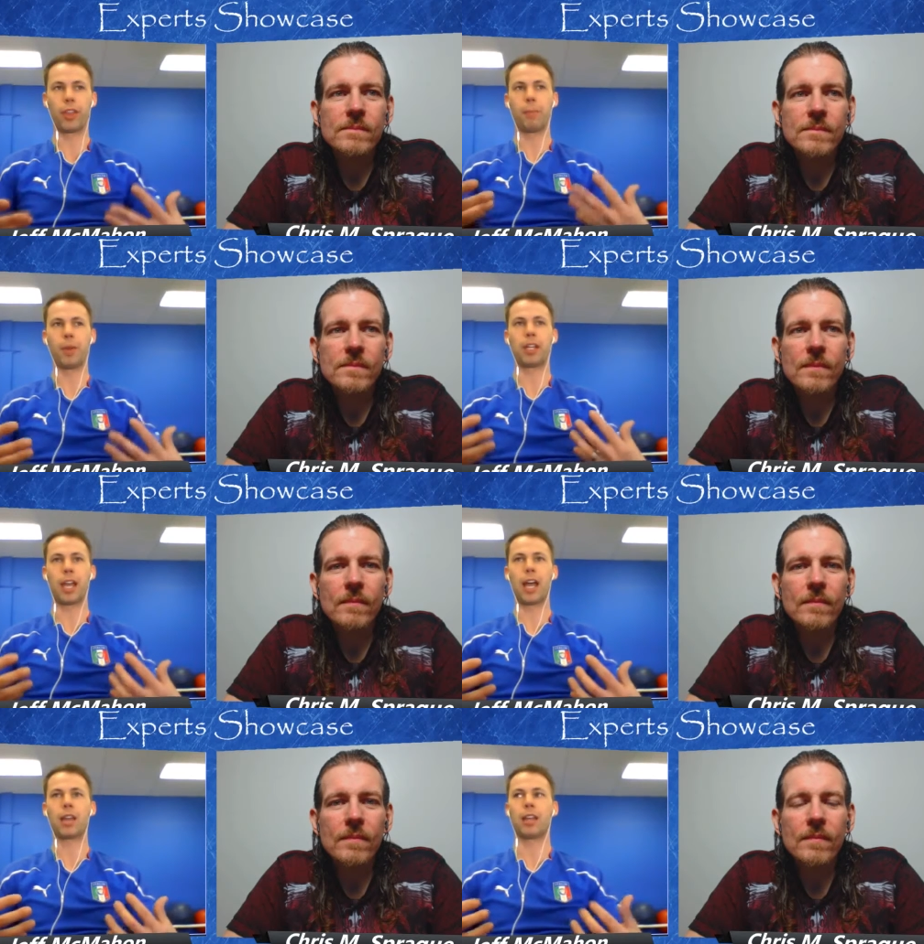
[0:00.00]
Speaker 1: all that
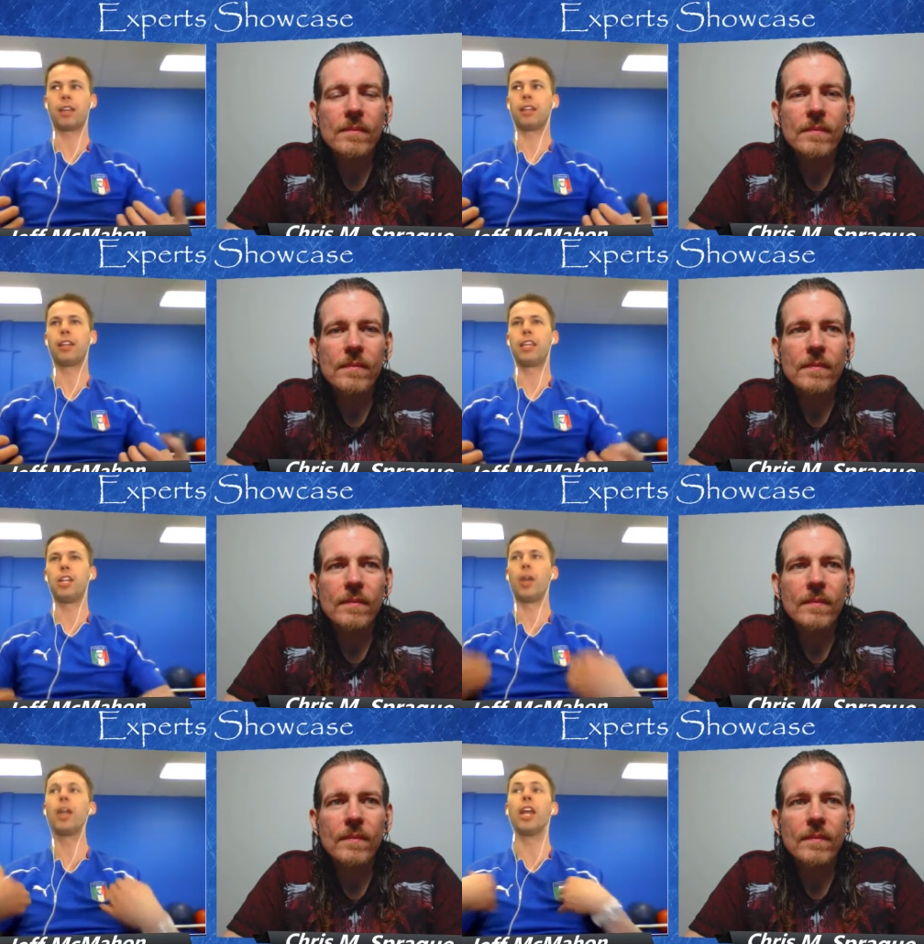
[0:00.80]
money, I,
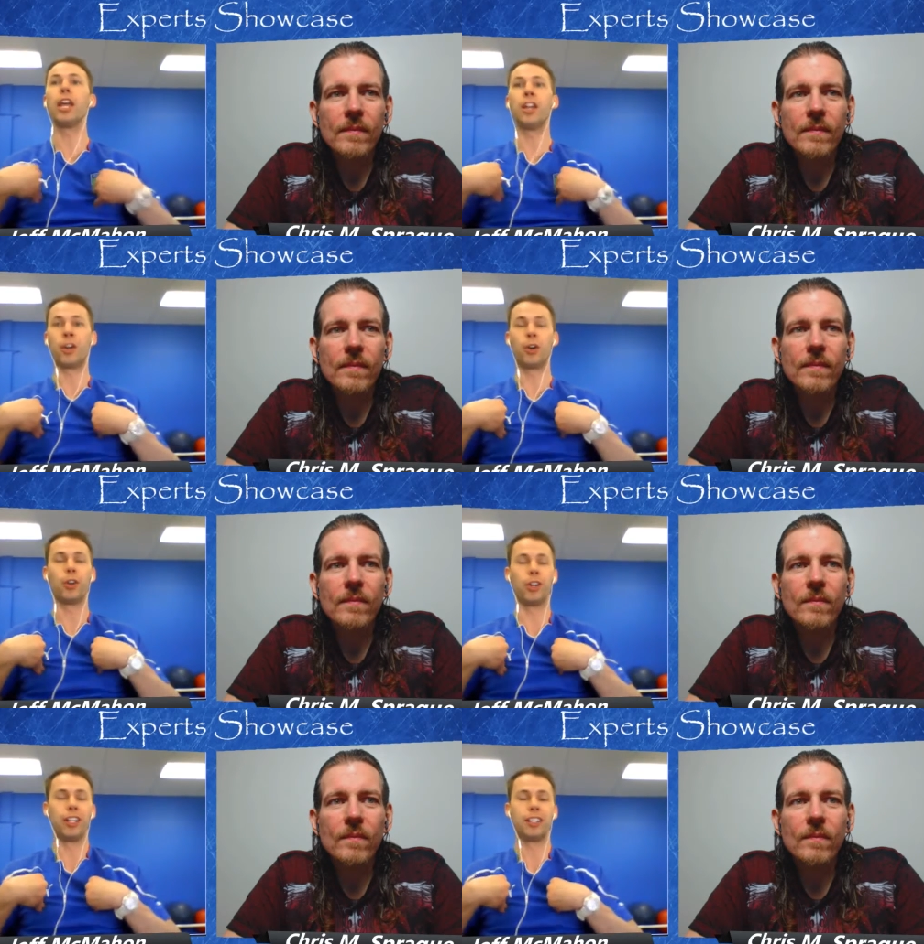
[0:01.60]
you know, it, it
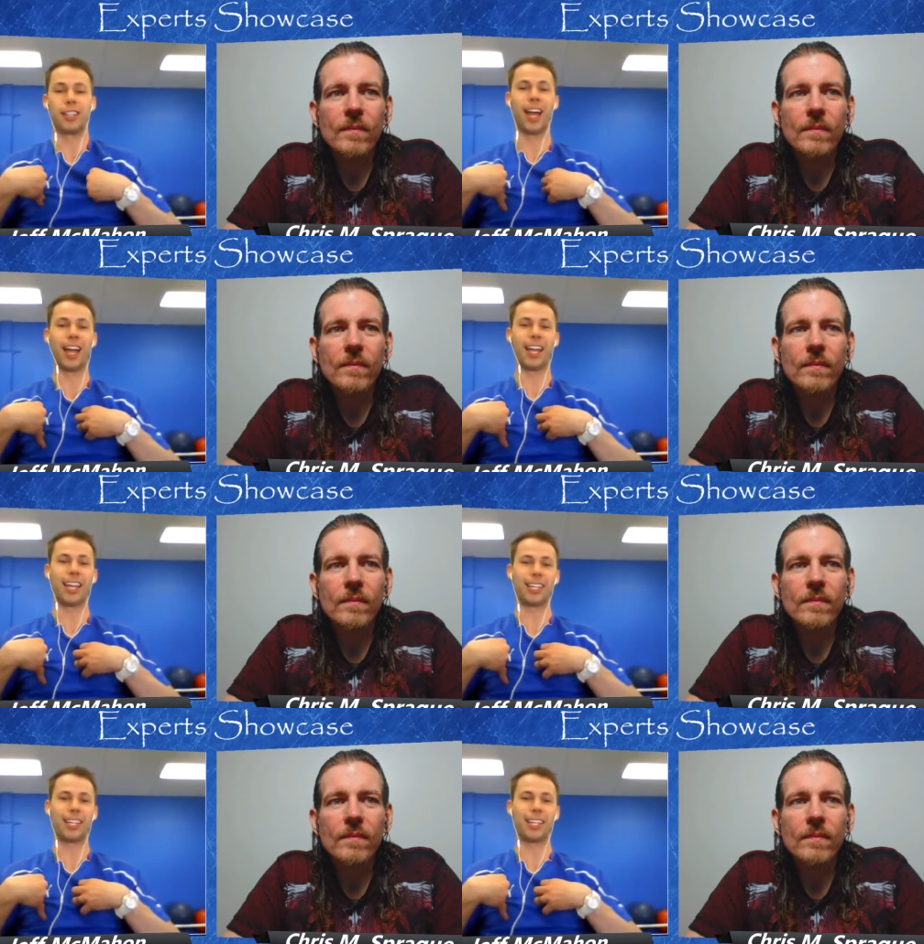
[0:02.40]
hurt inside.